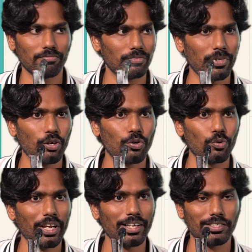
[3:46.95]
ground
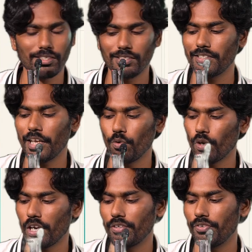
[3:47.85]
truth answers that you
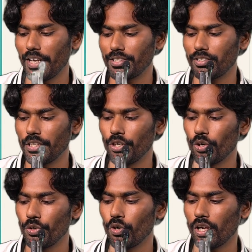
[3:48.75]
want to test. You
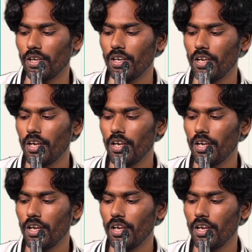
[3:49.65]
want